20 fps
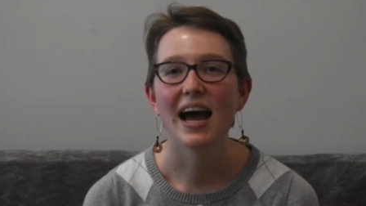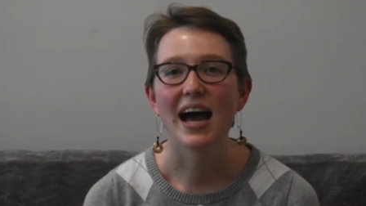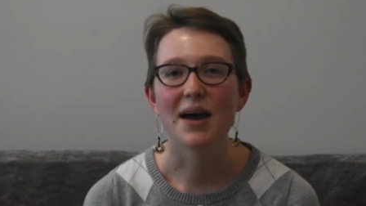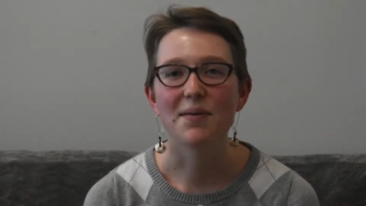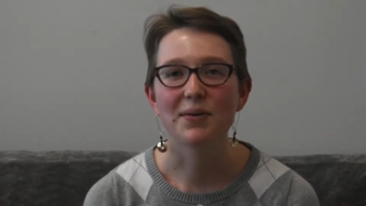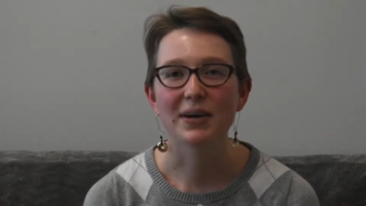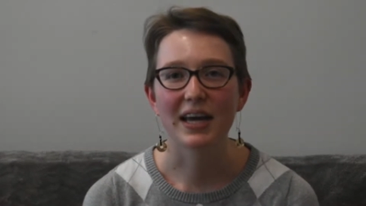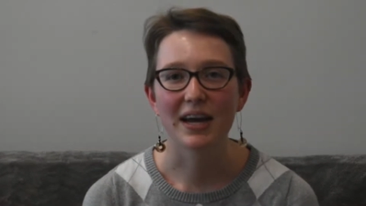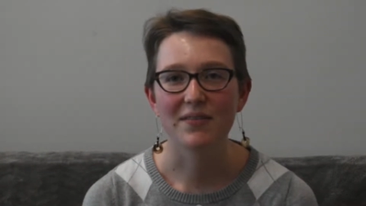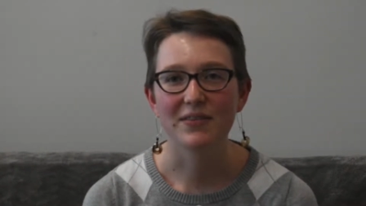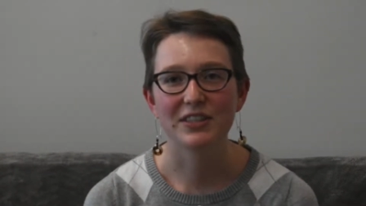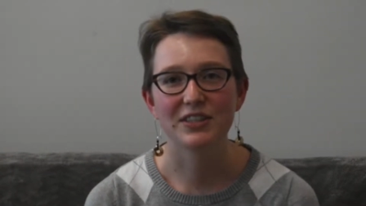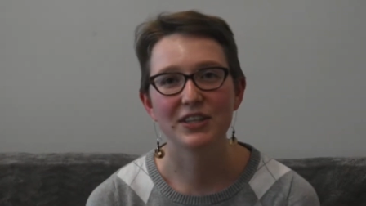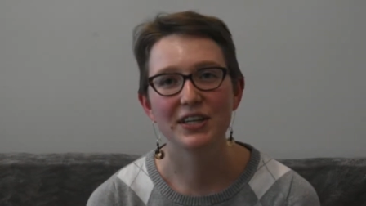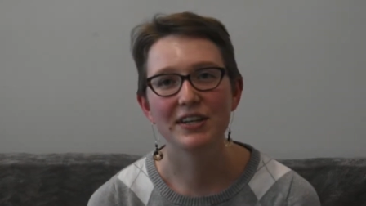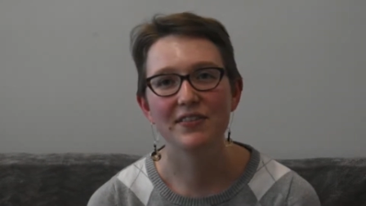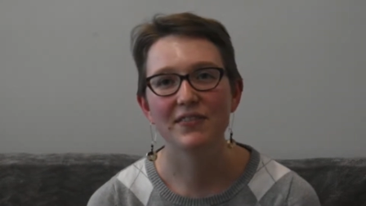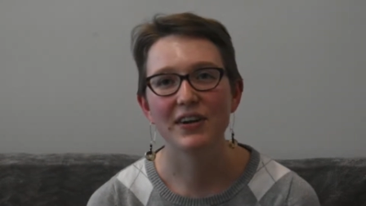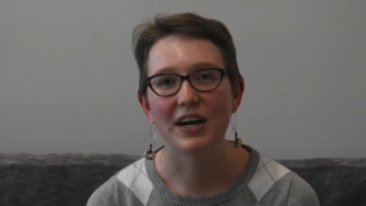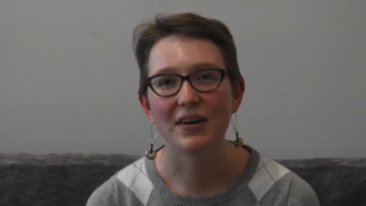I'm a
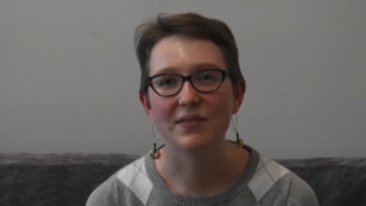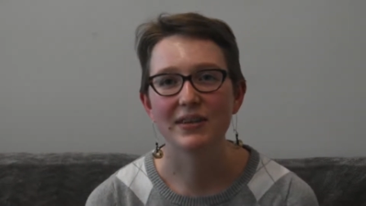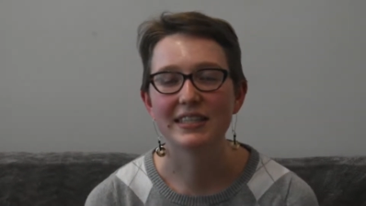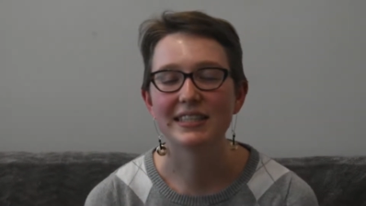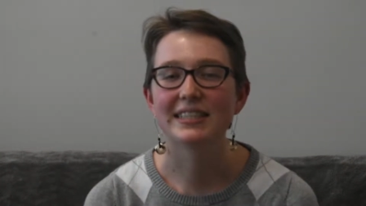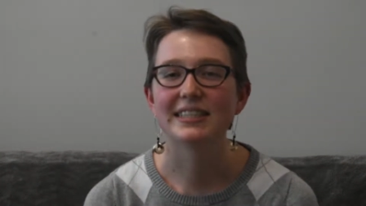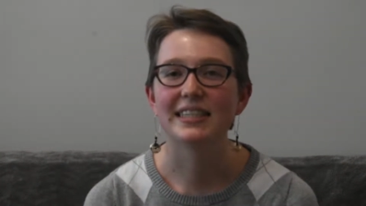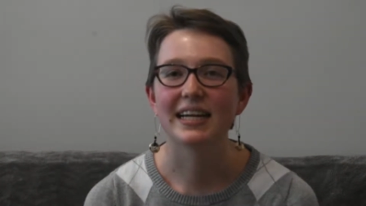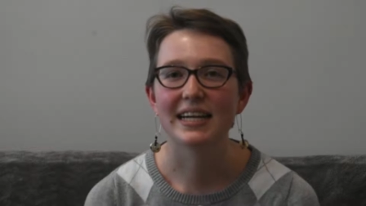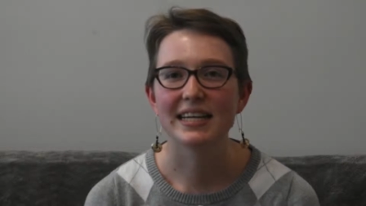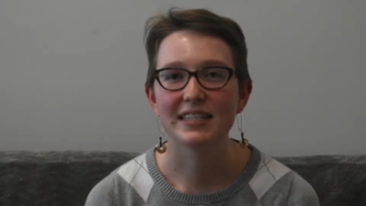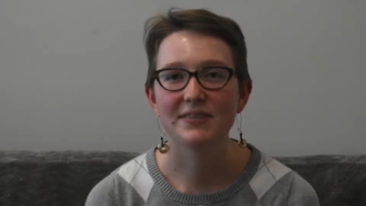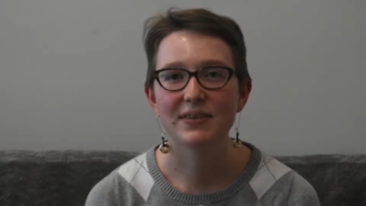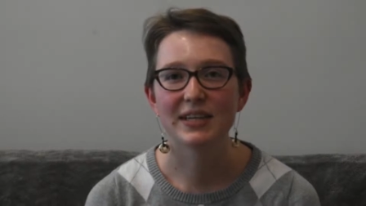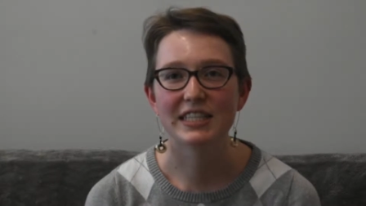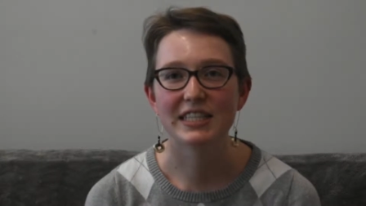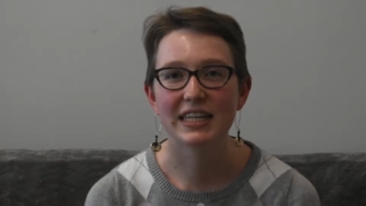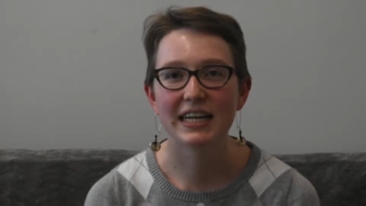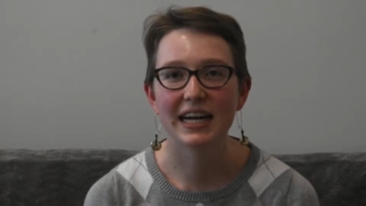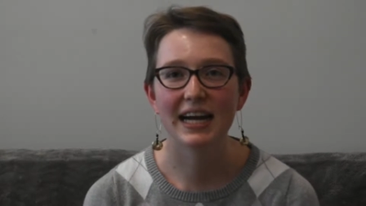chemistry and environmental studies
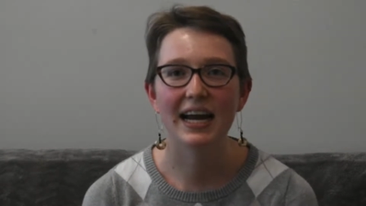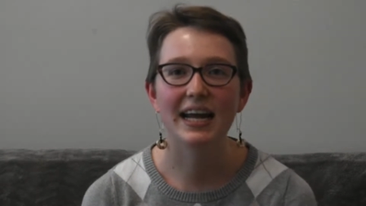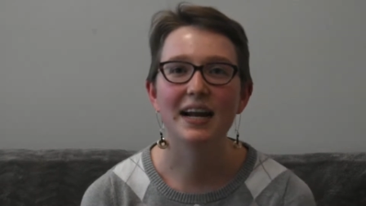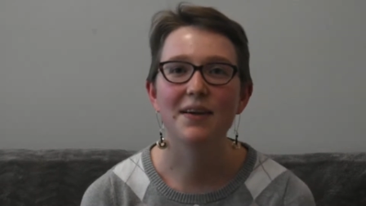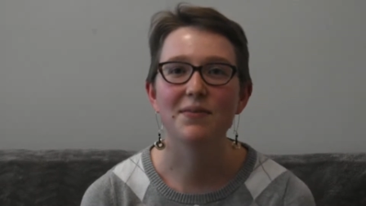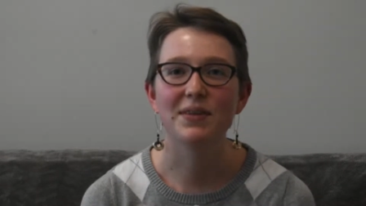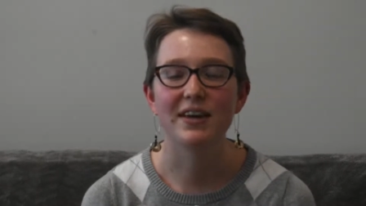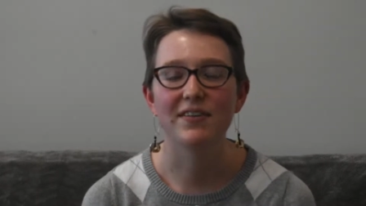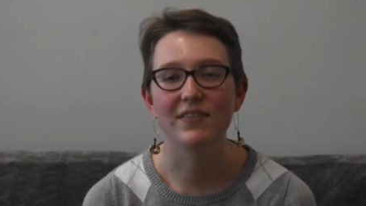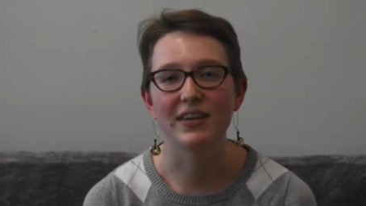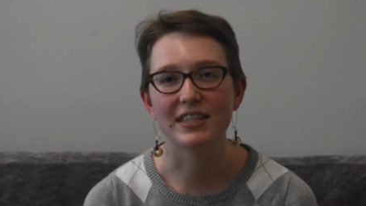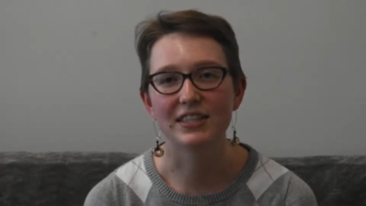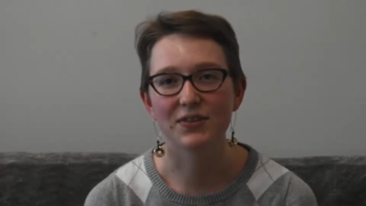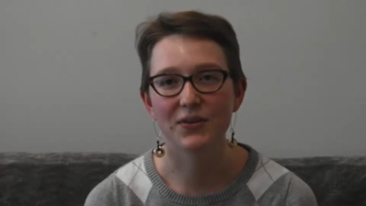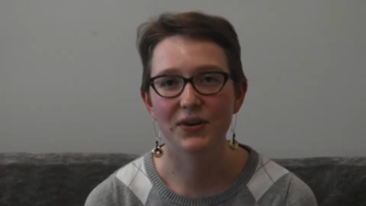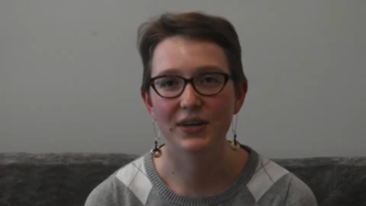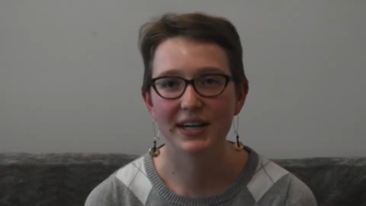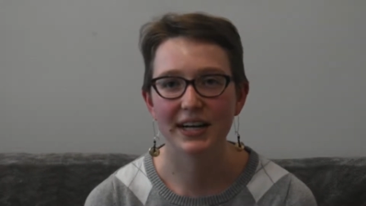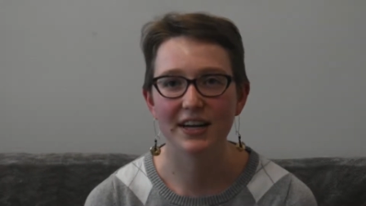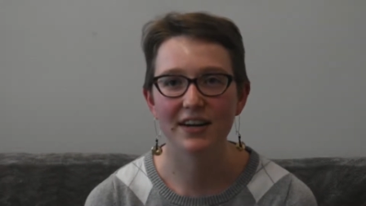major, and I'm the events
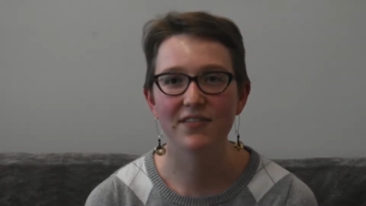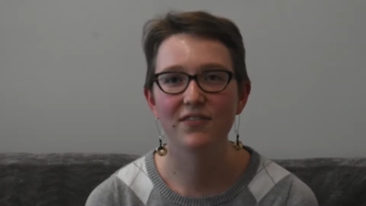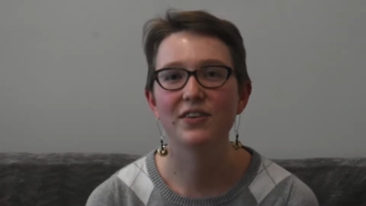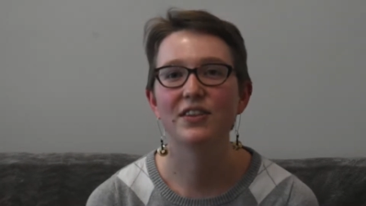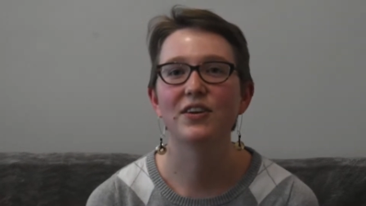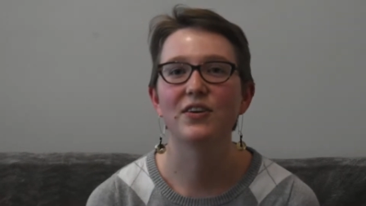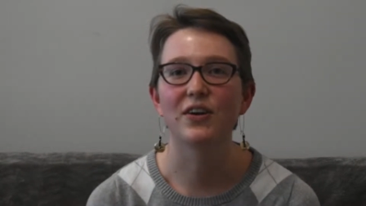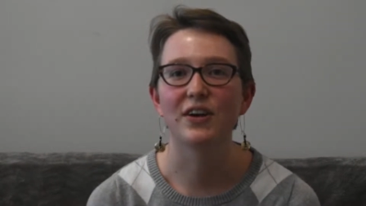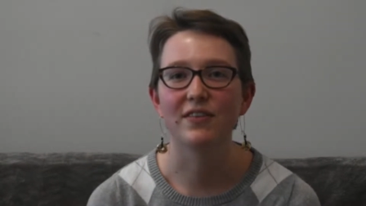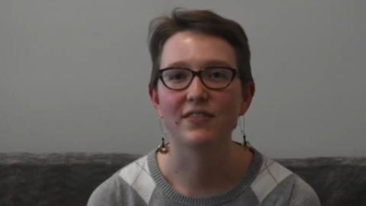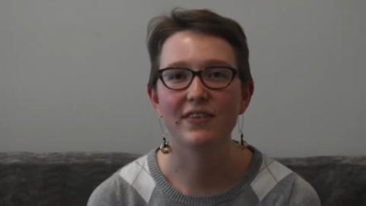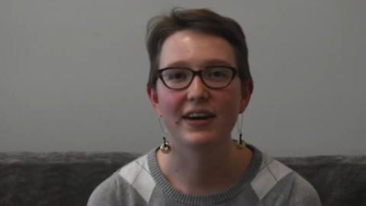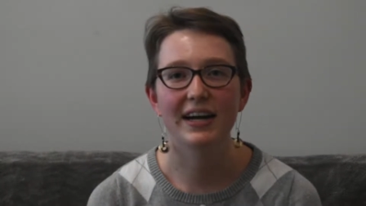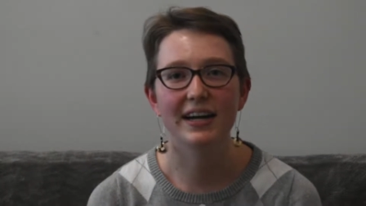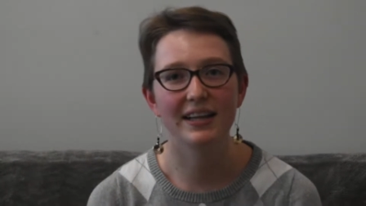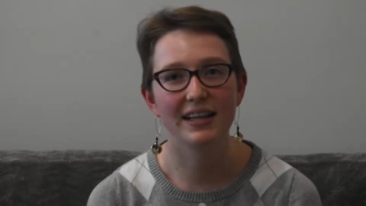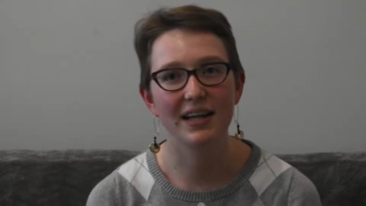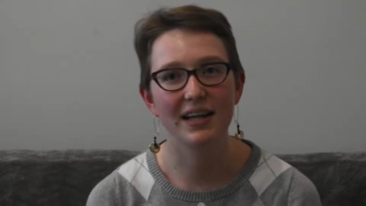coordinator for the Greenfire